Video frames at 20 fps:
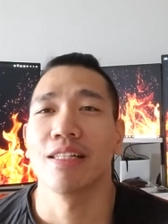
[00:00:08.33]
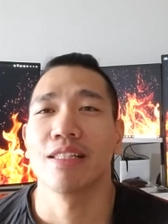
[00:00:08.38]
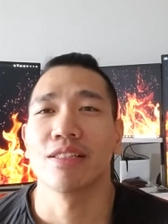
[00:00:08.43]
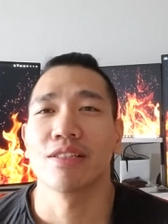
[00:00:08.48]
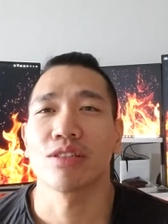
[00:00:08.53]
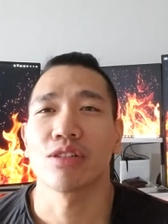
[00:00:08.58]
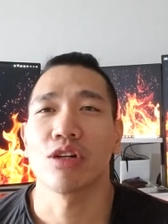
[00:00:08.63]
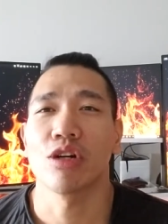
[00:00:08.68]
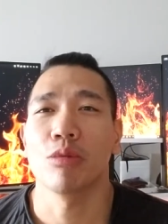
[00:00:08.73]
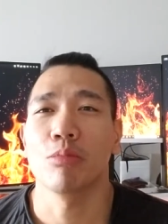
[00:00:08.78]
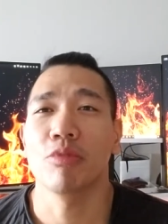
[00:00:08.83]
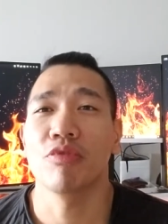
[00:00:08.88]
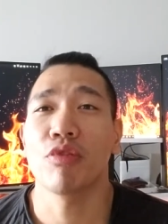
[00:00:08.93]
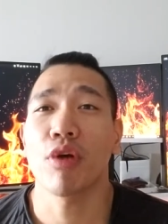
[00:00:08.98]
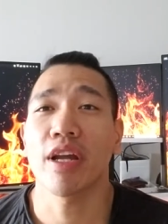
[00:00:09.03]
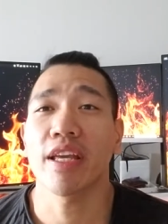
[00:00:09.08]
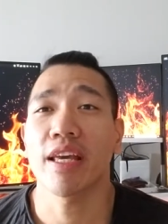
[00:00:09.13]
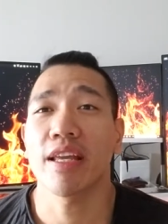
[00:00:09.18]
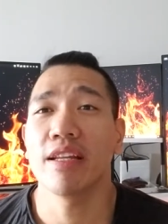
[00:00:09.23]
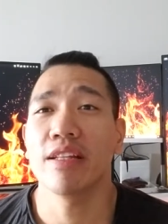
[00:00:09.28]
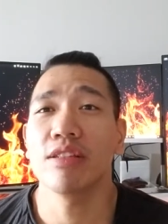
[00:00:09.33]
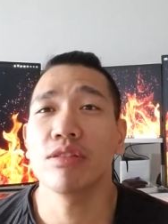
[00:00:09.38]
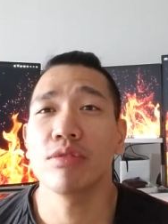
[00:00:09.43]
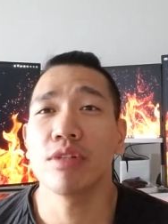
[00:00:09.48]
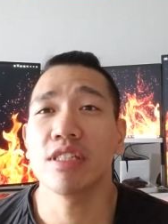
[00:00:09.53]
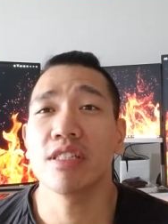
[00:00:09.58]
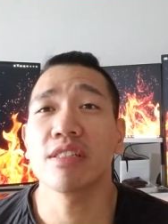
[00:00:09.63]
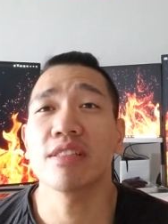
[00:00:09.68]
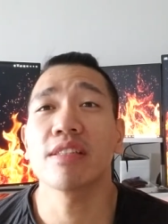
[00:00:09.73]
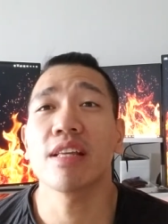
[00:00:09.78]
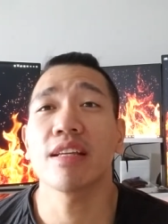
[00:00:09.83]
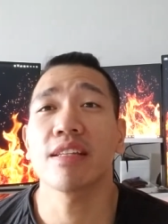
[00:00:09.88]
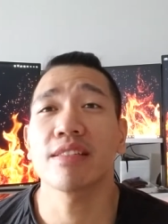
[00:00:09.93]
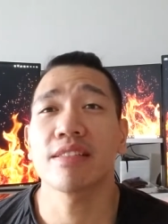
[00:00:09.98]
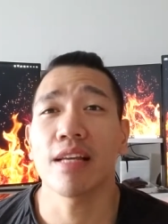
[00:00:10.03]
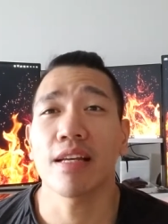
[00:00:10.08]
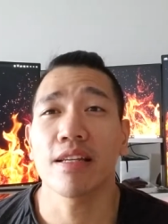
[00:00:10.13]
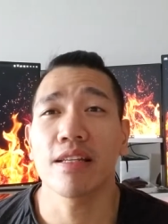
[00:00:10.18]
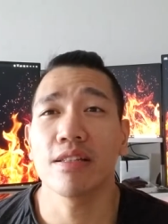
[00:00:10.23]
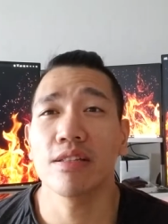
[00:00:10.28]
So before I get into it, just take a
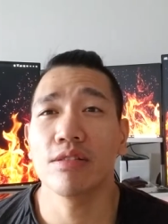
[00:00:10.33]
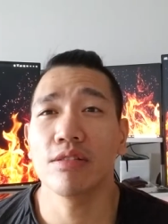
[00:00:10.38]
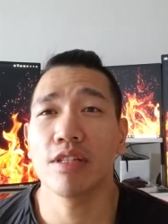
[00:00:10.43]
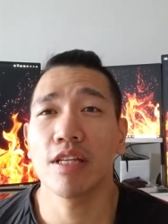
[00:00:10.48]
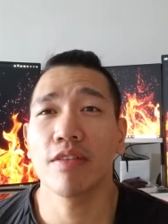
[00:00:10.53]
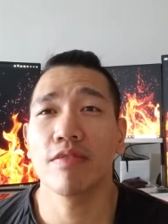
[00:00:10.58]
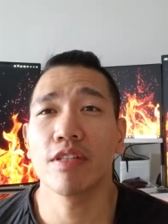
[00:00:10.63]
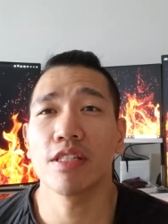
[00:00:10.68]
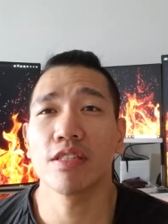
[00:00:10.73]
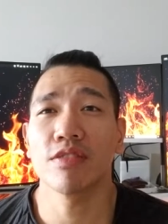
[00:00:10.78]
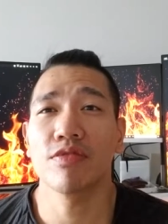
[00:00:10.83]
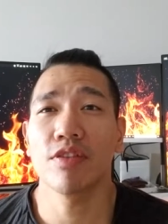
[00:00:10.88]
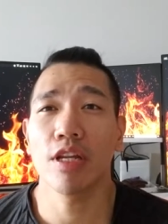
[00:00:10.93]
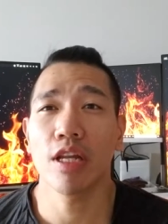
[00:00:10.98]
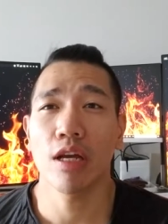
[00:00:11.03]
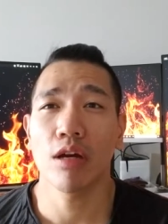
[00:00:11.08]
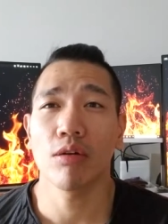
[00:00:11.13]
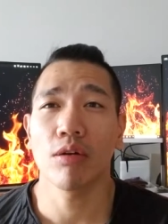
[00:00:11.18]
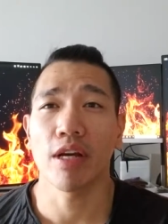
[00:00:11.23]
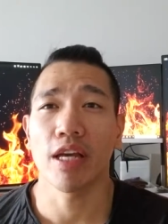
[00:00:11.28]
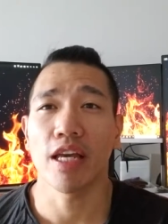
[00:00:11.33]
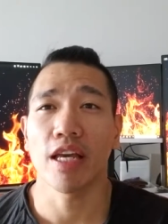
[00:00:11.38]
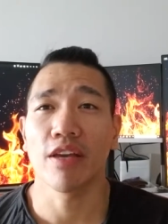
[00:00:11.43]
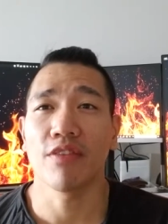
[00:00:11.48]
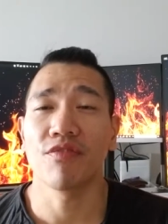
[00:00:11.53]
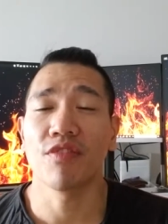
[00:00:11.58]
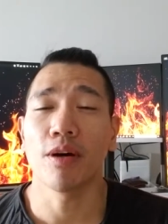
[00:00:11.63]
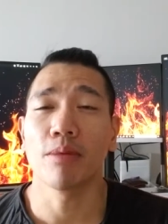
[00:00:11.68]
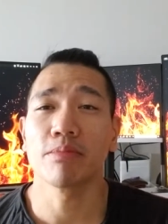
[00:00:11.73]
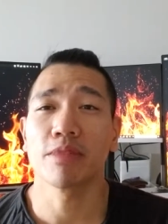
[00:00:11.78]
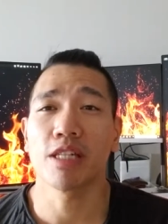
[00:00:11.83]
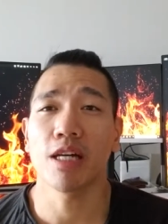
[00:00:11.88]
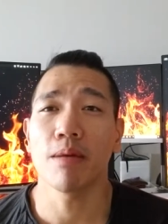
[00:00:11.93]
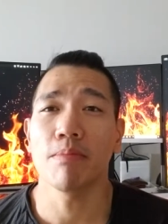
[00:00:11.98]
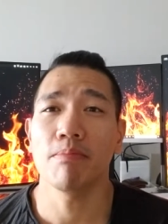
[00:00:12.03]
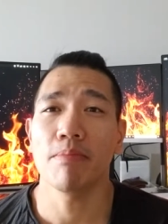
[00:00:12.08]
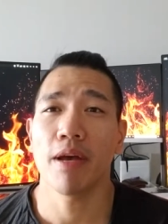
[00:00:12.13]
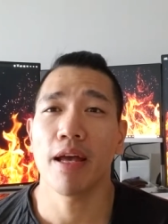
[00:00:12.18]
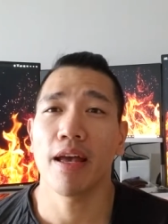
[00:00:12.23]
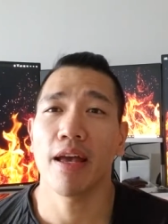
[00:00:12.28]
second to give this video a thumbs
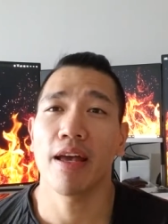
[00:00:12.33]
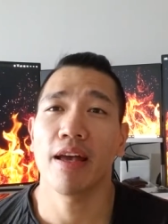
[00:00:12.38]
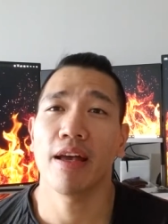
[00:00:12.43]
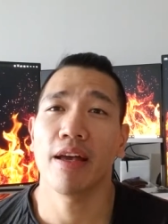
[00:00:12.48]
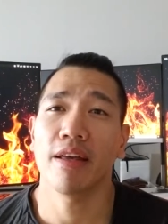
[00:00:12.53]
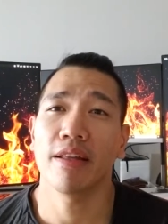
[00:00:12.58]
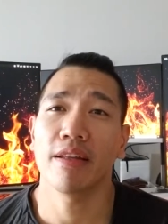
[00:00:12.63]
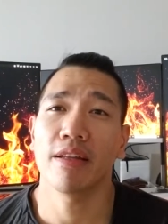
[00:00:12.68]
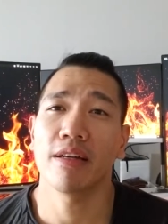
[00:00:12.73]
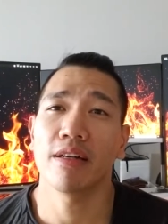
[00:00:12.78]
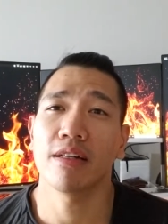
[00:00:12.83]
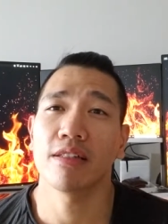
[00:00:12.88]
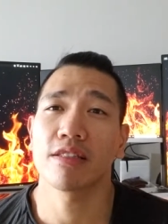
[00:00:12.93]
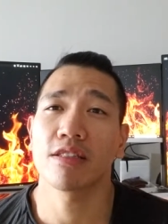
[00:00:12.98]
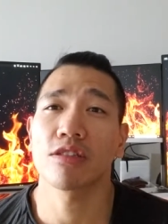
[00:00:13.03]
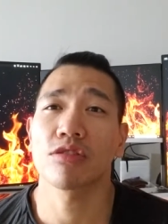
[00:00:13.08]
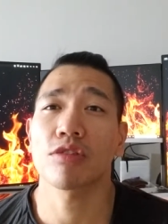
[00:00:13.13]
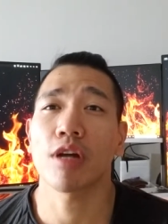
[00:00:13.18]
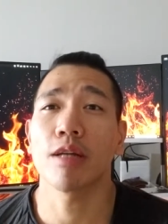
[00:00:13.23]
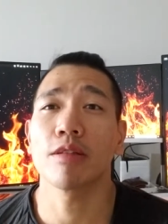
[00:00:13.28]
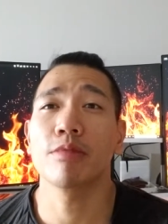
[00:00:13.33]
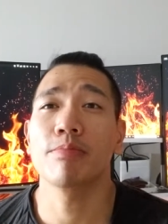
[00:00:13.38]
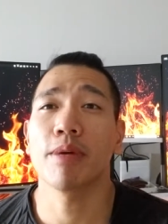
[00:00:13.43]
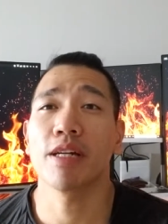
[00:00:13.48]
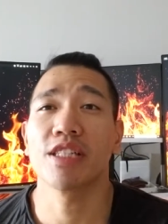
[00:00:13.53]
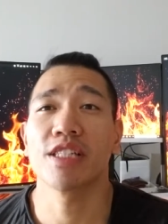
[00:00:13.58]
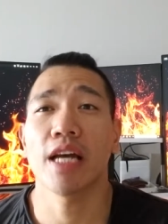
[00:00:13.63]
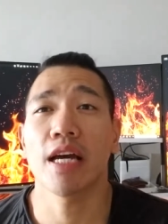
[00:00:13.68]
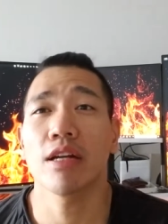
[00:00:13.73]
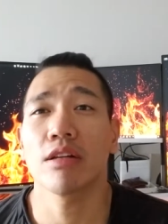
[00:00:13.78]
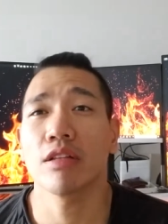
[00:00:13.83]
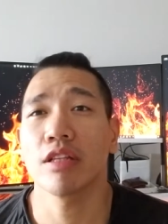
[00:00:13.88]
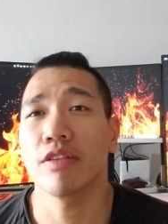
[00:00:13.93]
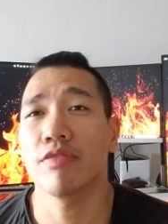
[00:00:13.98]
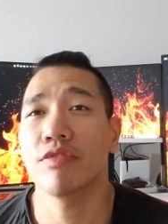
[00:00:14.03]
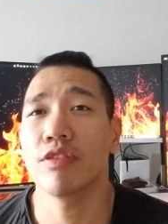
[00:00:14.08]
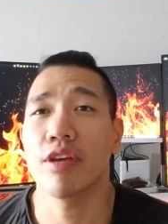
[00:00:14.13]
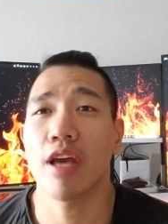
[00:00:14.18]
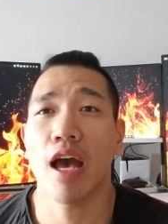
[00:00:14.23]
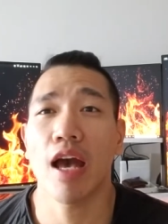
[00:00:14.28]
up and uh, subscribe to my channel
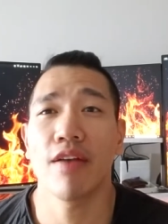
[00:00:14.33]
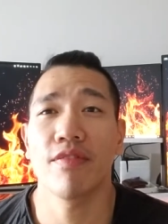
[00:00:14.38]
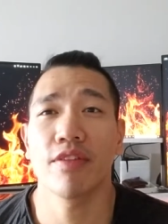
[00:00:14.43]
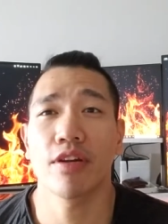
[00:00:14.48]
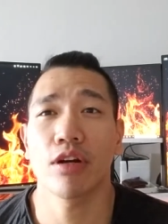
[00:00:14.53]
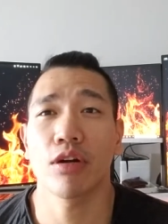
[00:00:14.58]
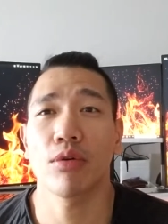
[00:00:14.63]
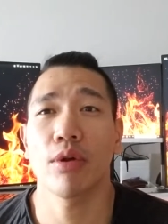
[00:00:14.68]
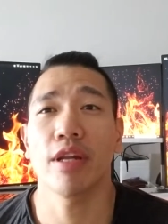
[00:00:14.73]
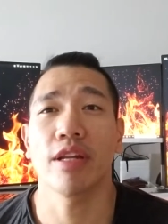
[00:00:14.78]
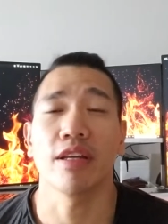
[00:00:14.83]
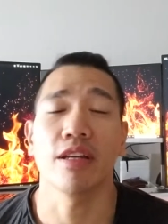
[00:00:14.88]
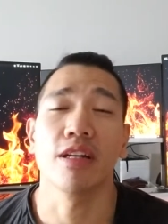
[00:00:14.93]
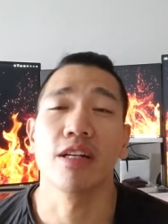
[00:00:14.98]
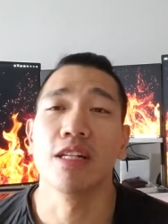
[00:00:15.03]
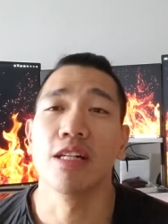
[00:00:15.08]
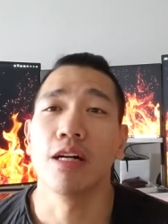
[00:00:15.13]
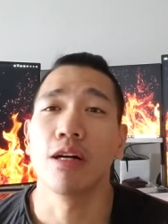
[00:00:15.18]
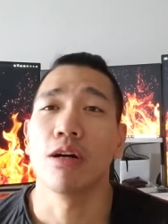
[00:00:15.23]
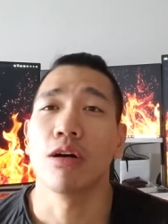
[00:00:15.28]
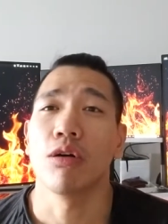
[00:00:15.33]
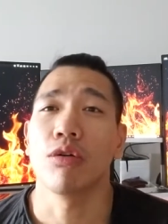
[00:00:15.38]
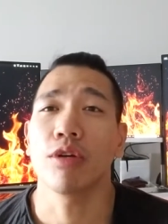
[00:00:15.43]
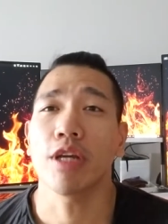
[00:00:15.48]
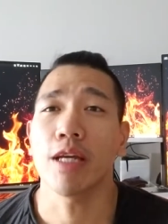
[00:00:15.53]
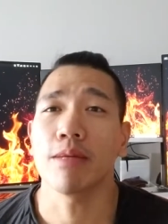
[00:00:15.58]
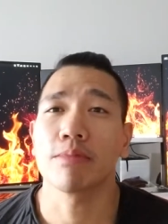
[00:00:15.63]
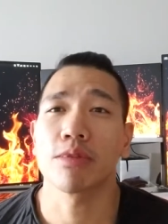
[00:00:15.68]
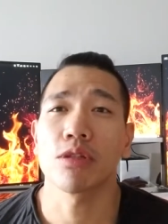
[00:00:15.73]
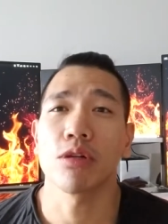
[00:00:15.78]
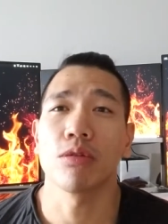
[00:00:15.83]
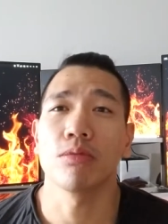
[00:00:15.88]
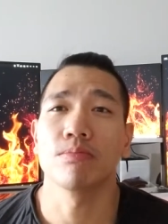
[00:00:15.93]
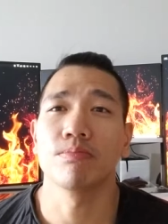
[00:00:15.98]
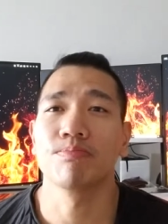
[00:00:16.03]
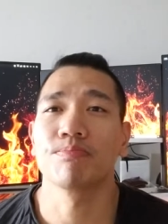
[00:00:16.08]
if you haven't already. Okay, so